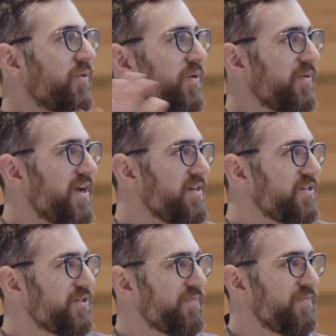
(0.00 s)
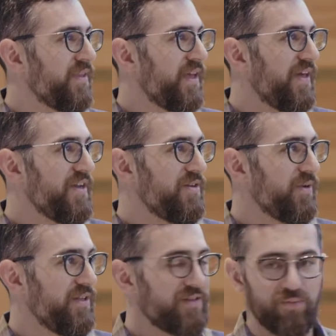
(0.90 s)
Rearrange, and then you
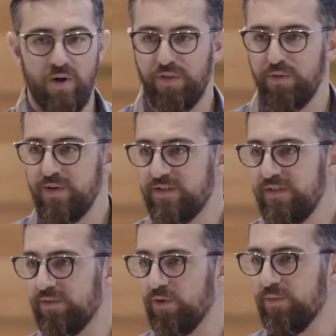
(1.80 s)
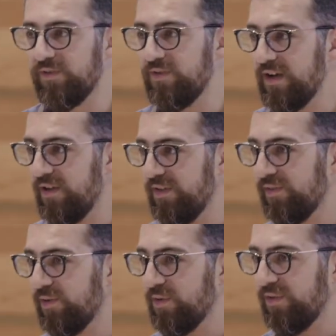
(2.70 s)
really just walk through each of these groups. You got all
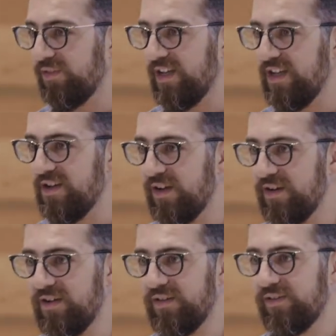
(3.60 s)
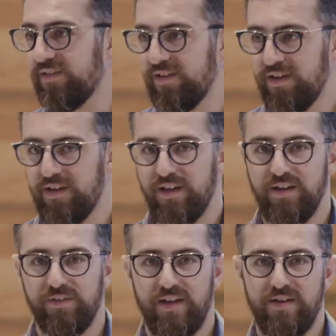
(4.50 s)
these circled sticky note areas,
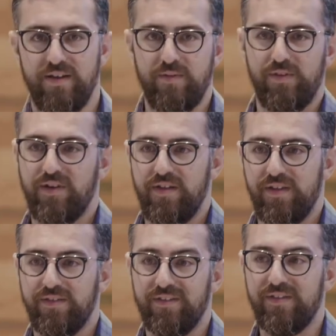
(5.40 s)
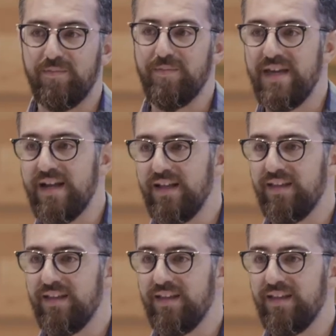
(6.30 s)
and you say, okay, we saw this. Does this mean